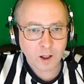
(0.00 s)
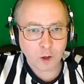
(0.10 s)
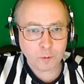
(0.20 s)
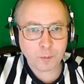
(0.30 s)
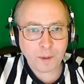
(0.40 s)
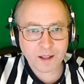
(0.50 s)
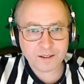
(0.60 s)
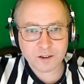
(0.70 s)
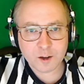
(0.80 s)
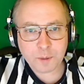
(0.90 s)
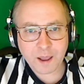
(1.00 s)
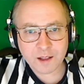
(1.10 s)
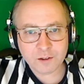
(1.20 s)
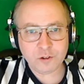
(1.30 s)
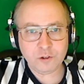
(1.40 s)
Elbow pads and knee
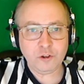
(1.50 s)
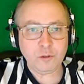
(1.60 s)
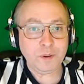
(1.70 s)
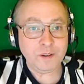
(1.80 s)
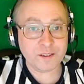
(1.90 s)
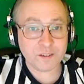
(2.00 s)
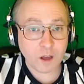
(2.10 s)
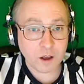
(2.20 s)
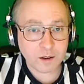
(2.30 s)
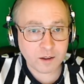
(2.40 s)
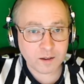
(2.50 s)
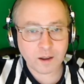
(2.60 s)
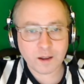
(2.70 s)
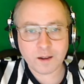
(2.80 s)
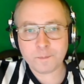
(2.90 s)
pads should be snug,
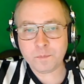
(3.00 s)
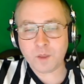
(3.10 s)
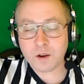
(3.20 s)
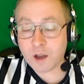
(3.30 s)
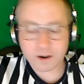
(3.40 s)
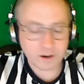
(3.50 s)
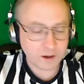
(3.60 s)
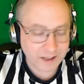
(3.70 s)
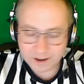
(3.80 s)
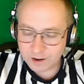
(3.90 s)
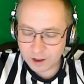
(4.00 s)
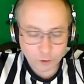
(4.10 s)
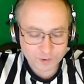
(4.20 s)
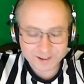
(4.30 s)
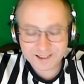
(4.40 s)
not
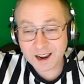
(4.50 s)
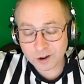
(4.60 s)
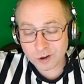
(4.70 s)
overly tight.